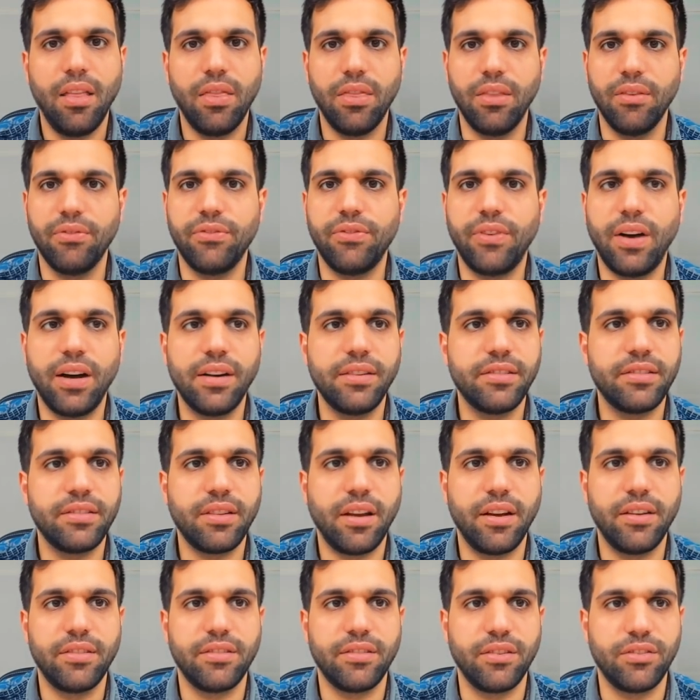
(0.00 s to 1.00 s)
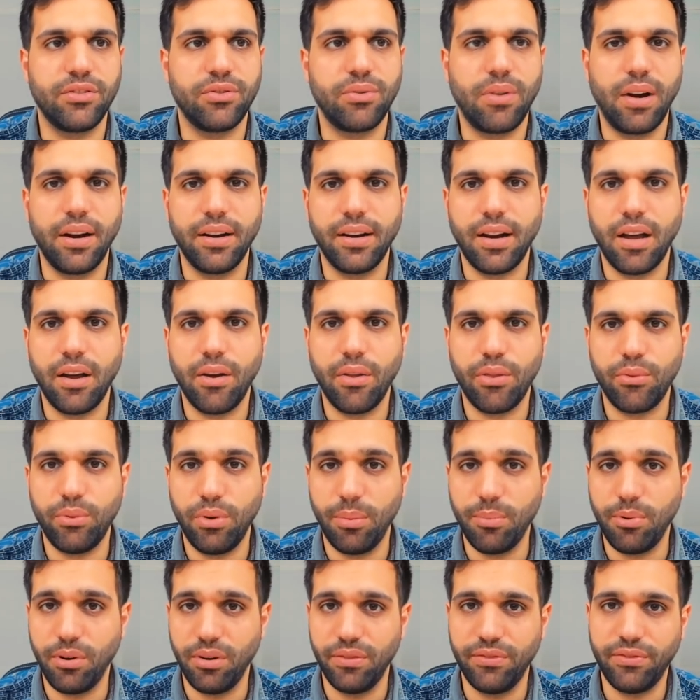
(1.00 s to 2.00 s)
The file size is right now
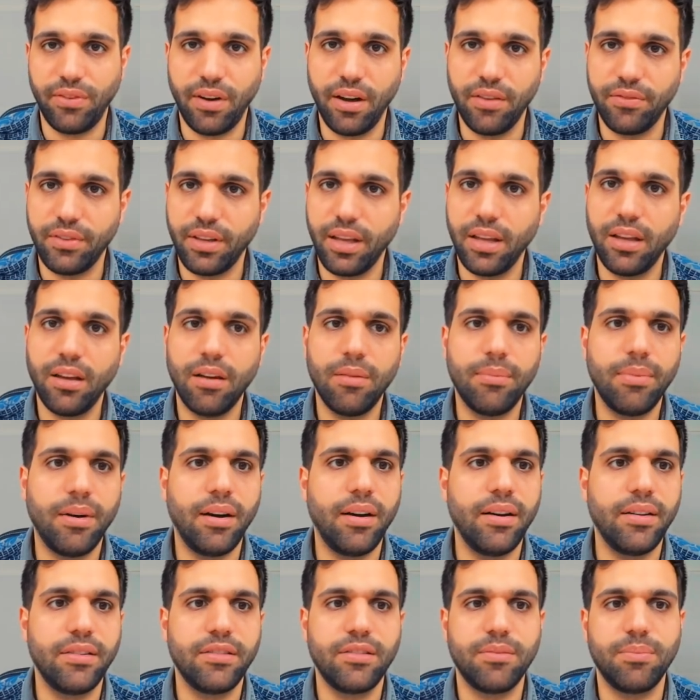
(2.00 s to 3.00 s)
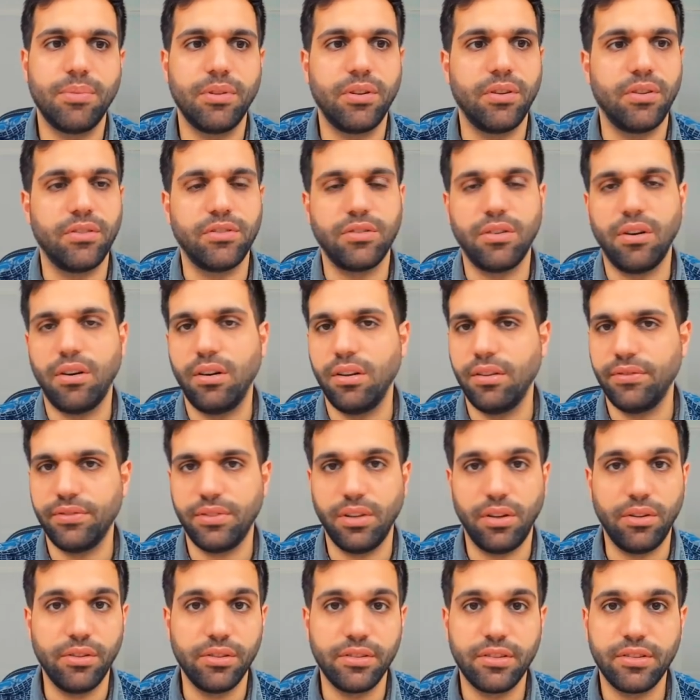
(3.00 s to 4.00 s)
3.5 gigabytes because all of
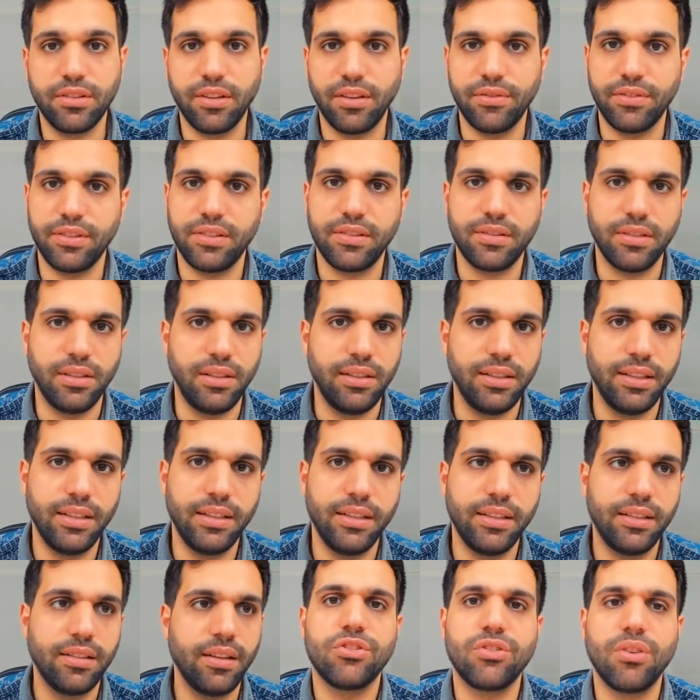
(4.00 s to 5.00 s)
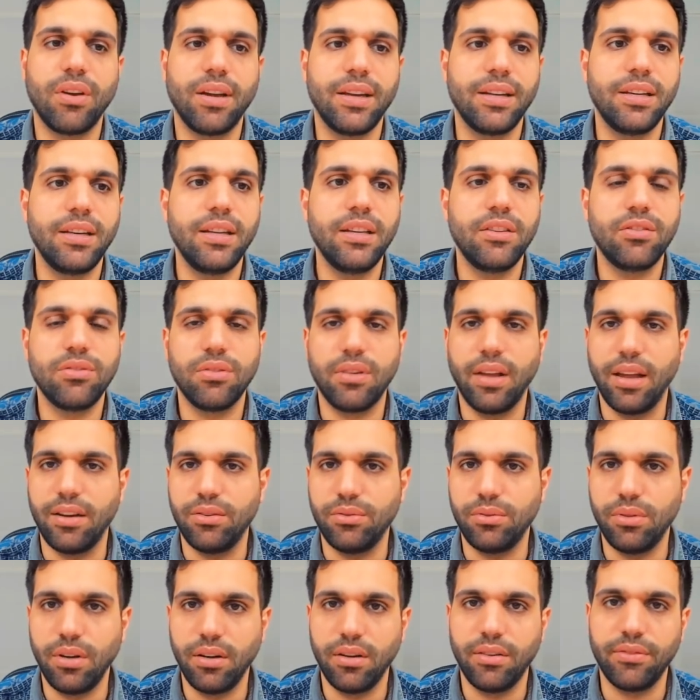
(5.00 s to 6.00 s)
the old stuff is still in it. So I need to
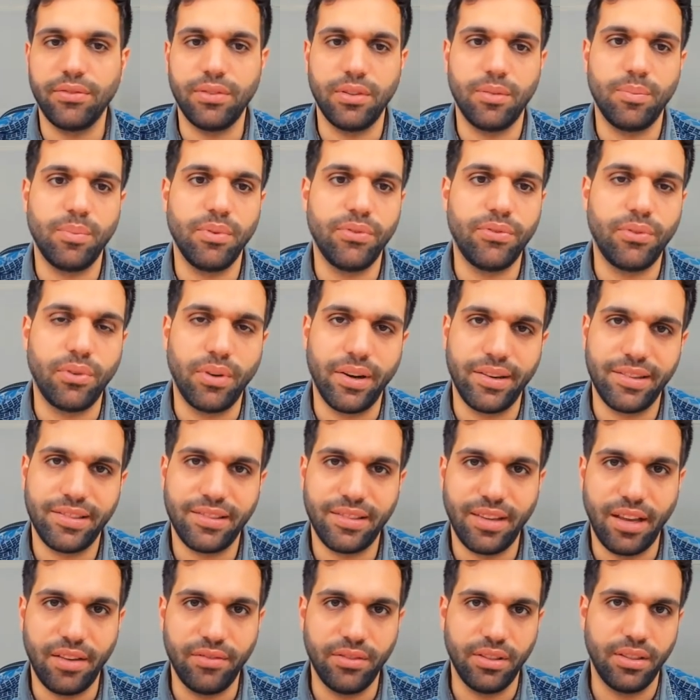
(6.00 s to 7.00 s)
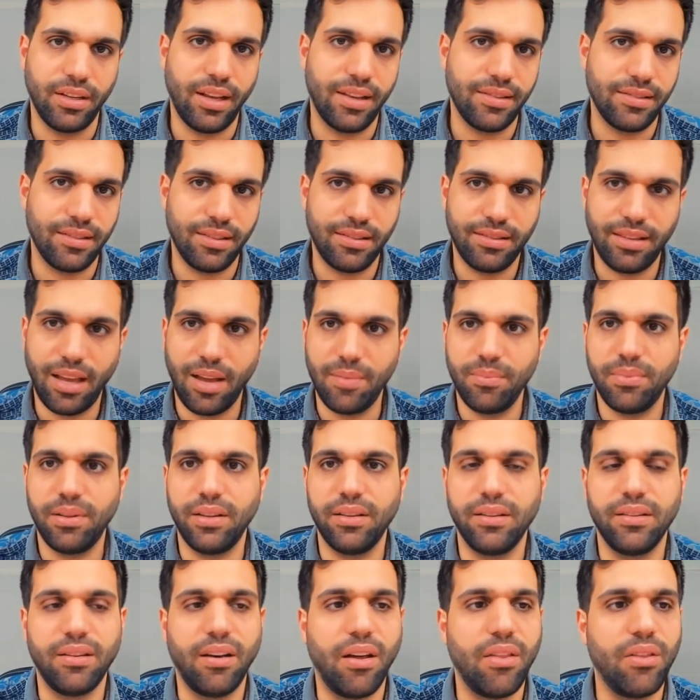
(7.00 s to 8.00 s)
get rid of it before I save it as a
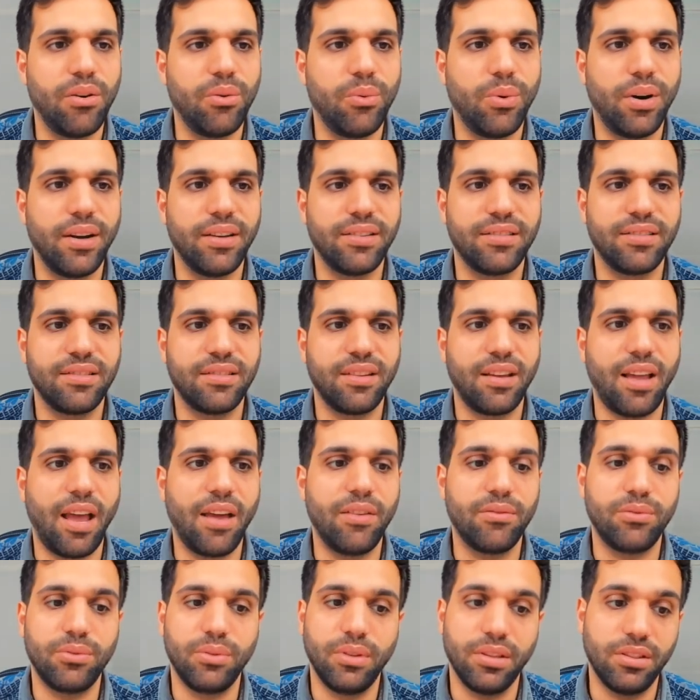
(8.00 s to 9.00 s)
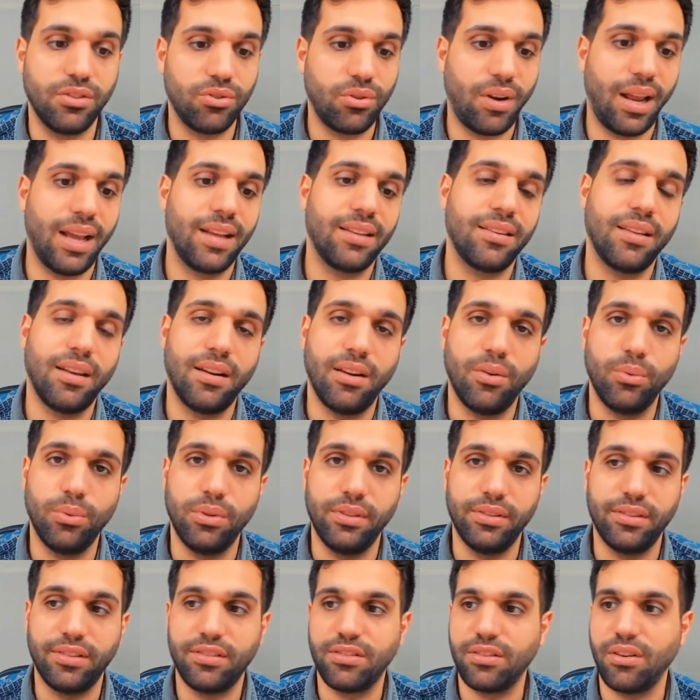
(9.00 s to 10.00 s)
template. Otherwise, every track that I
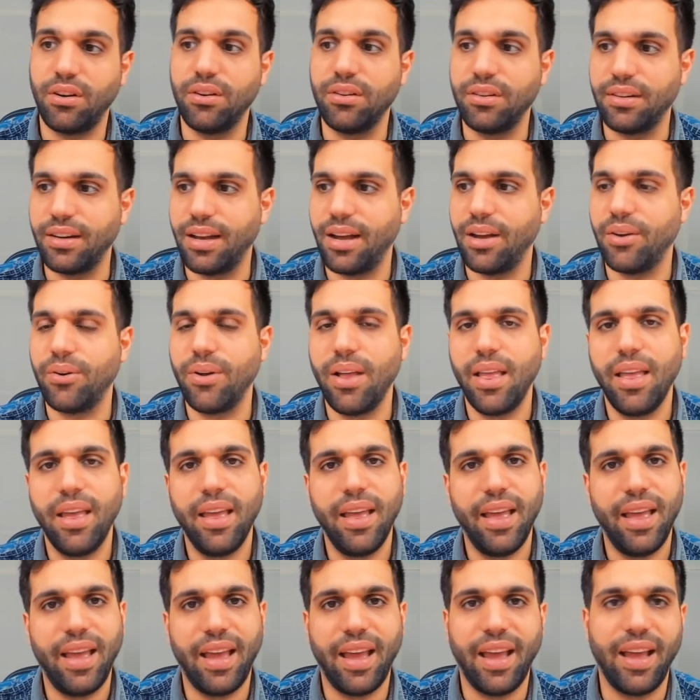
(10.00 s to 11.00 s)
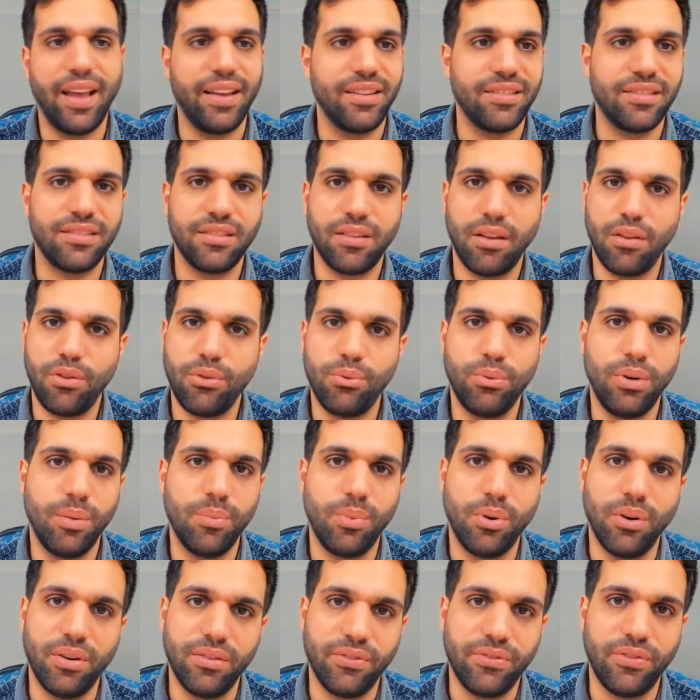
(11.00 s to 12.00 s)
will start now has
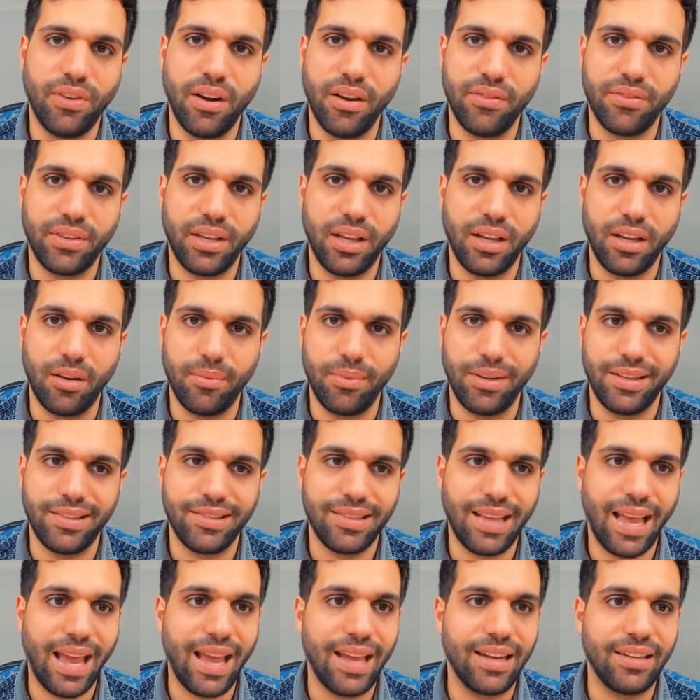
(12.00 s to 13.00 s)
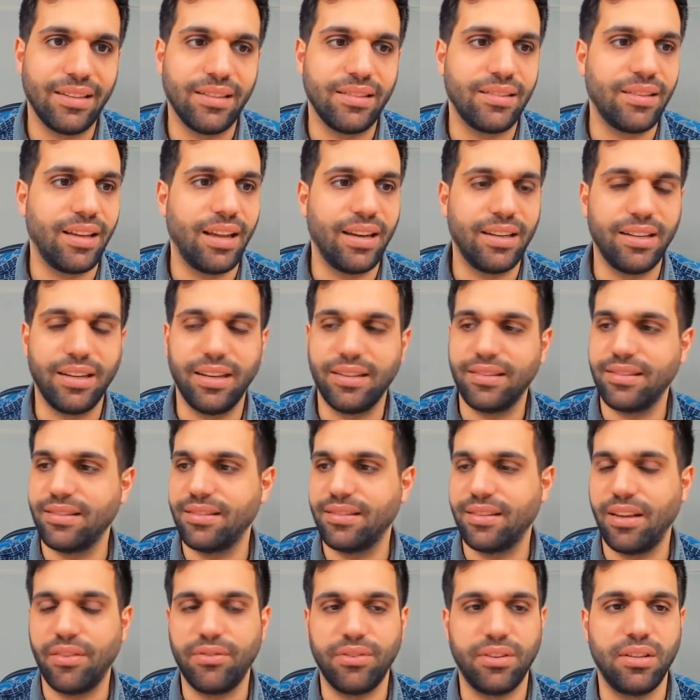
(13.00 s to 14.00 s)
3.5 gigabytes added, and
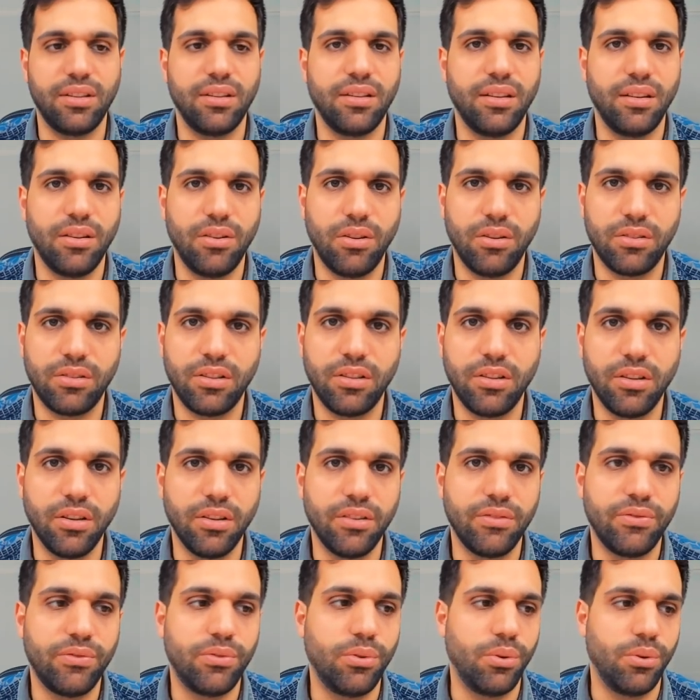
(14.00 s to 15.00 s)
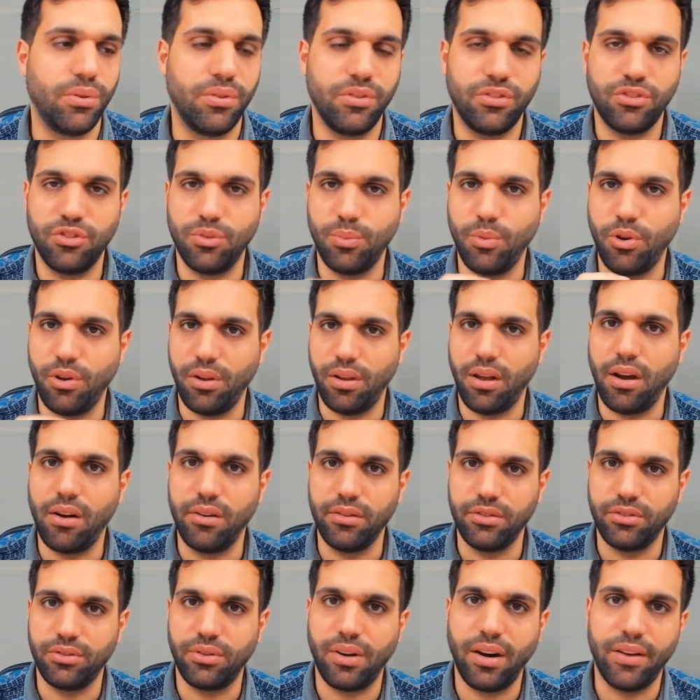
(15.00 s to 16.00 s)
that's definitely not good for the small
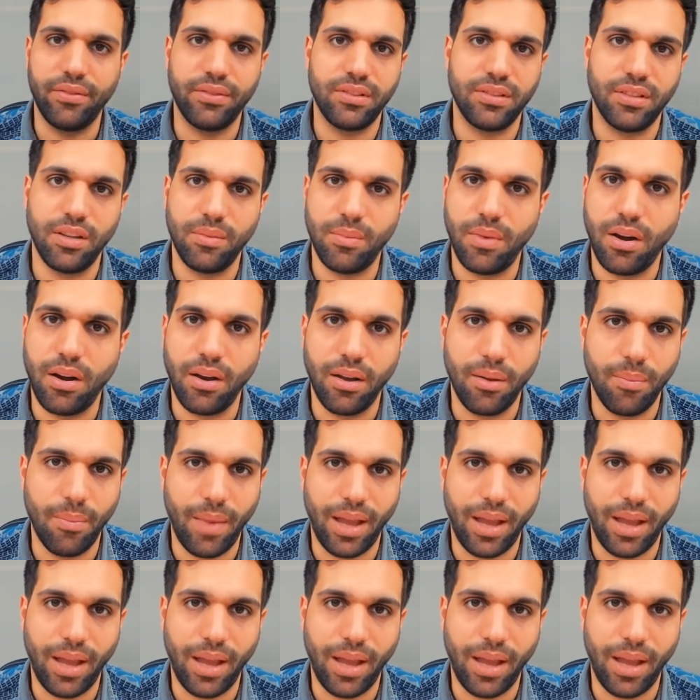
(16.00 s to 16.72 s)
hard drives in my